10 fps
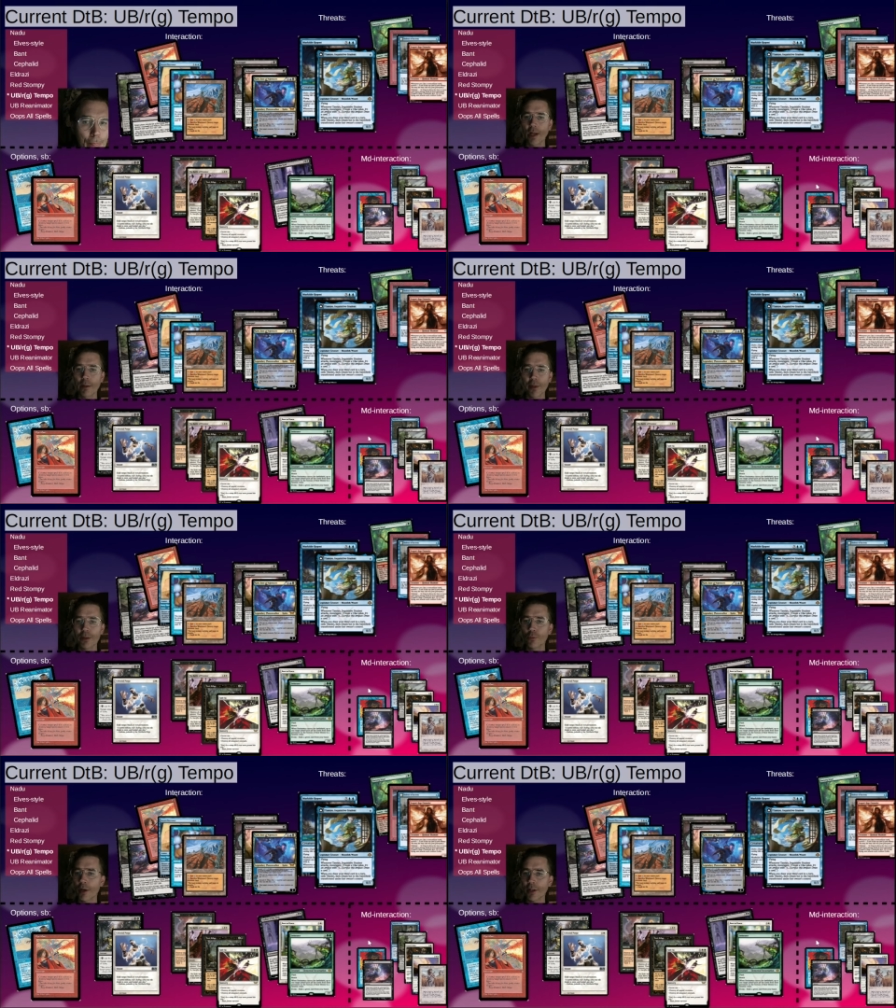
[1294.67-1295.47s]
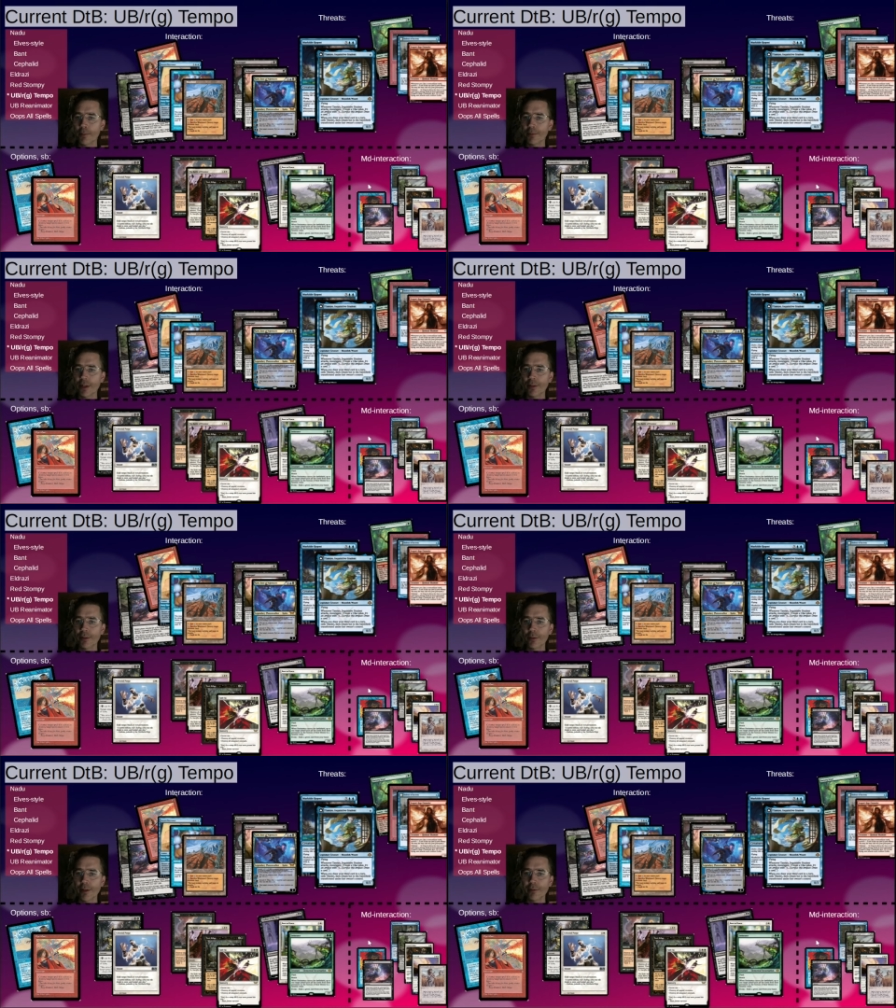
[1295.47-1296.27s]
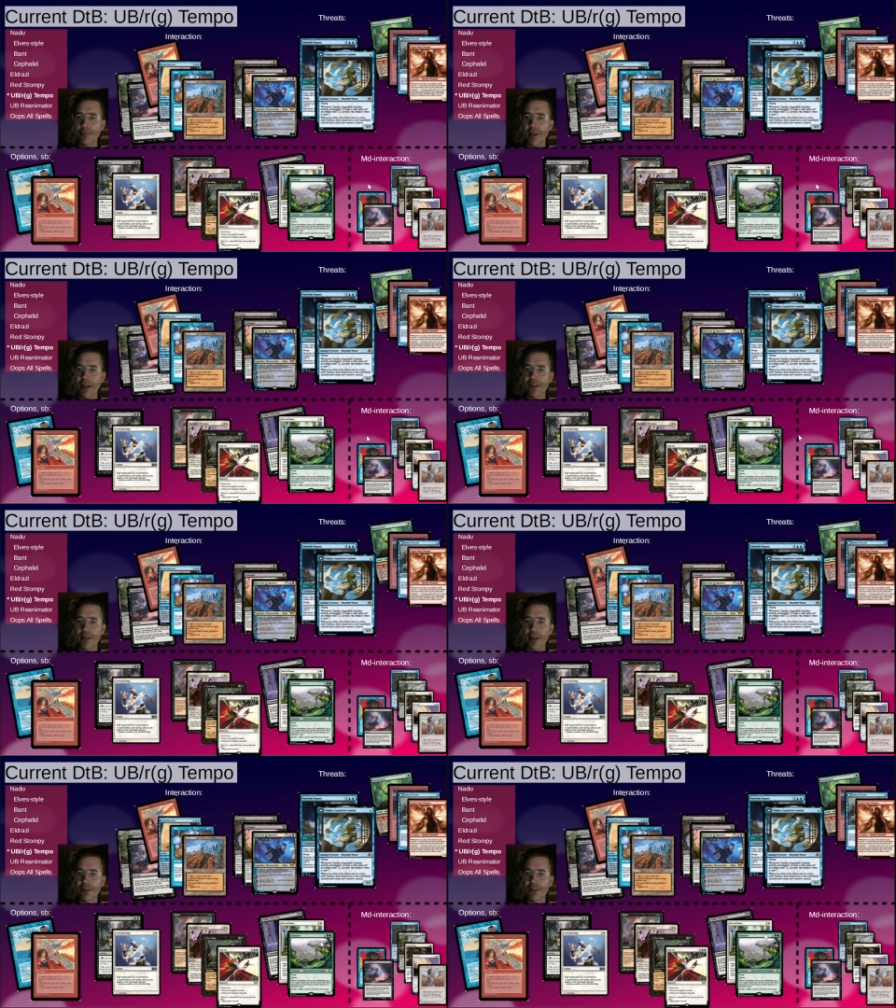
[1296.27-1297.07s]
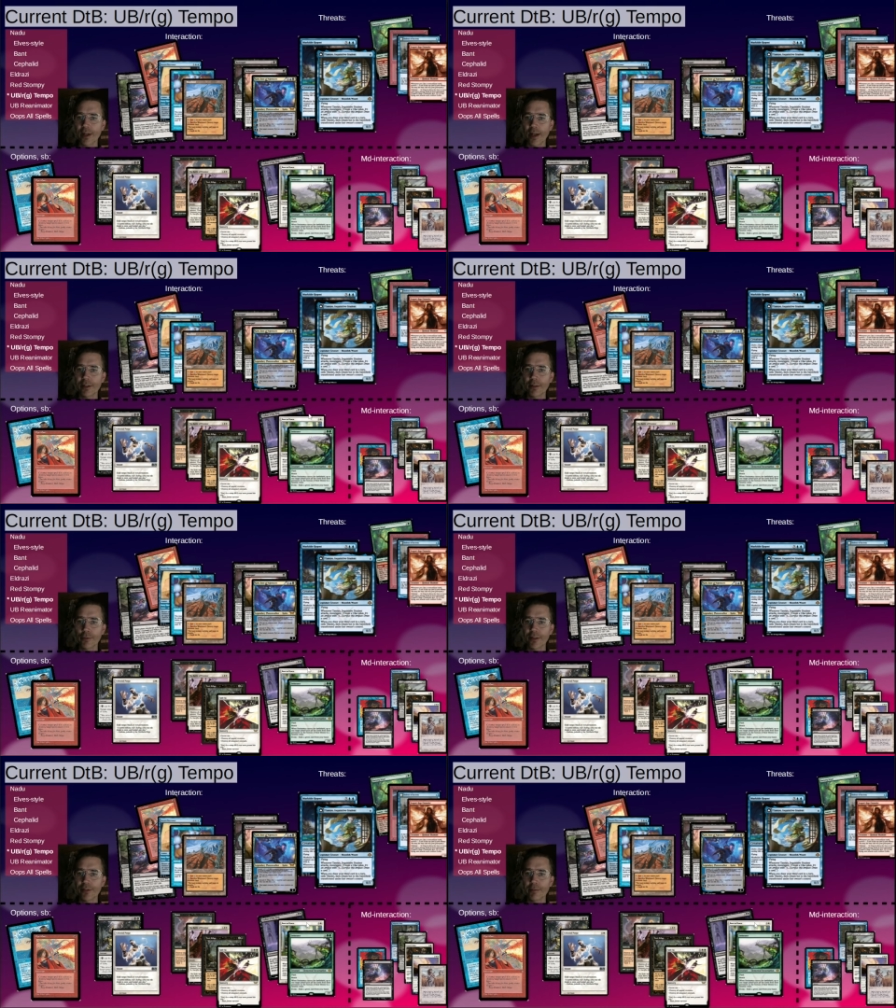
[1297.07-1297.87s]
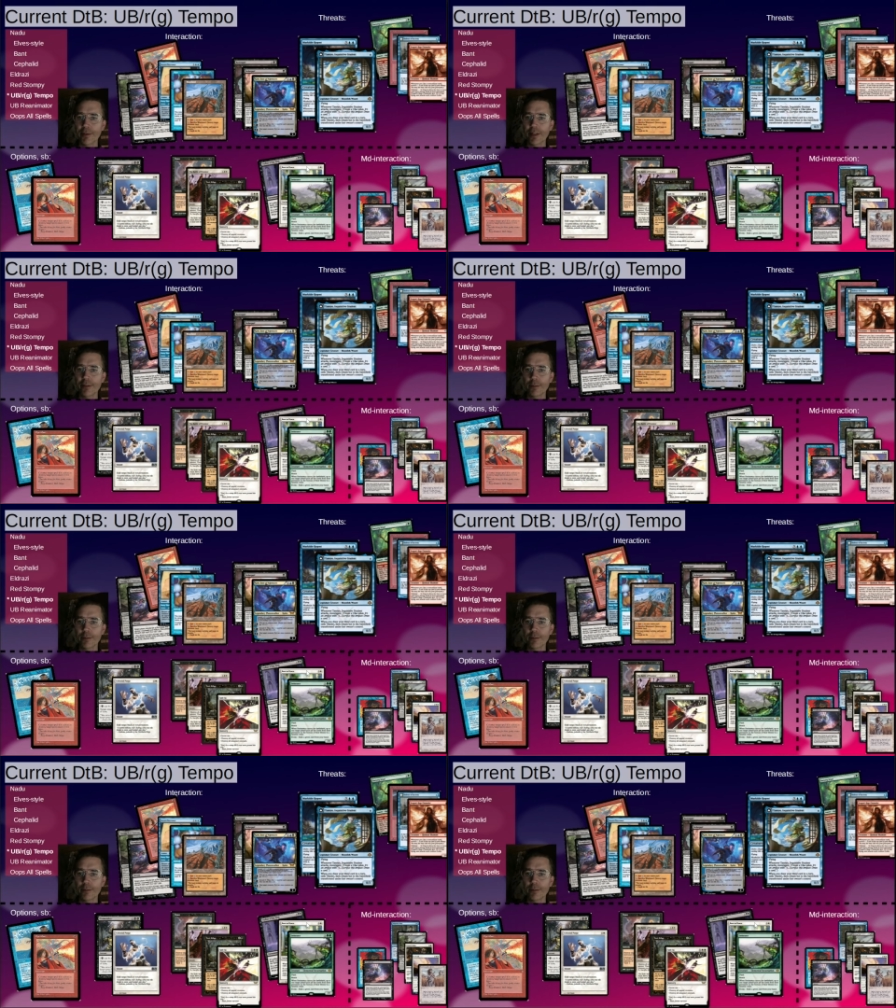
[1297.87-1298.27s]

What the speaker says: I made one update to this page, and that is adding Rest in Peace,